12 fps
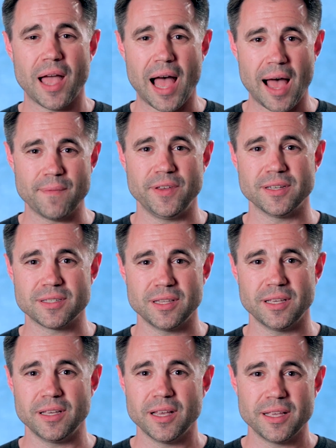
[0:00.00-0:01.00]

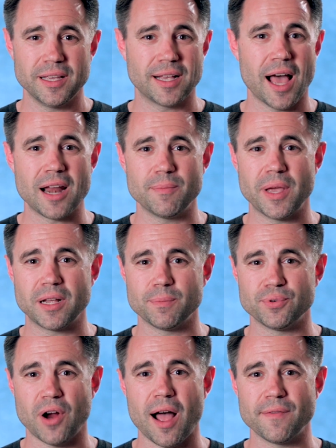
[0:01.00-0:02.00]
obviously, you got to make a
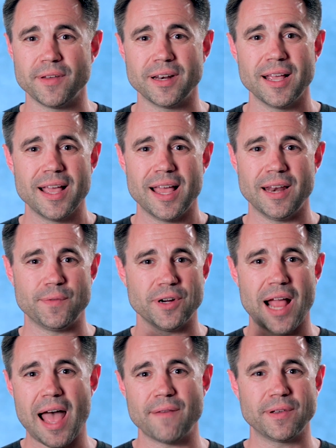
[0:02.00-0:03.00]
profit. And if
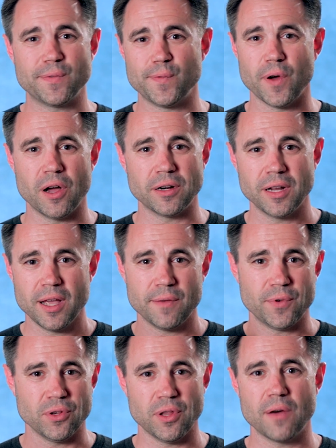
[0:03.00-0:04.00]
you're having fun,
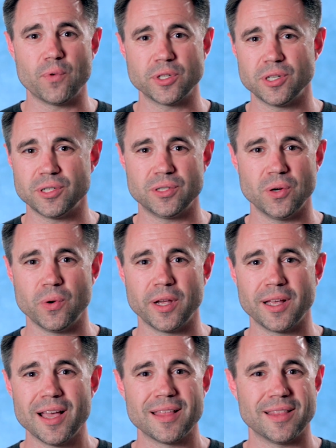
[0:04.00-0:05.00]
if you love what you're
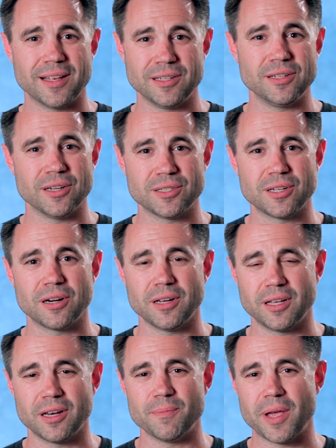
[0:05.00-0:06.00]
doing, then you're
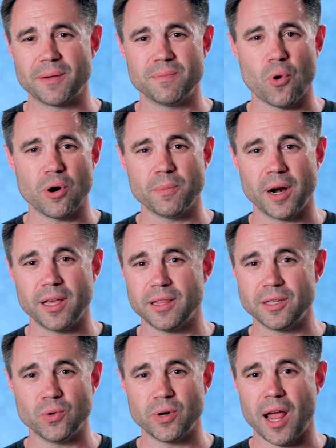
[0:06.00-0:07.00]
certainly going to make more money
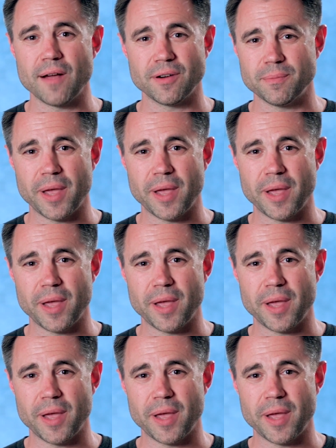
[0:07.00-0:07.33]
than you would ever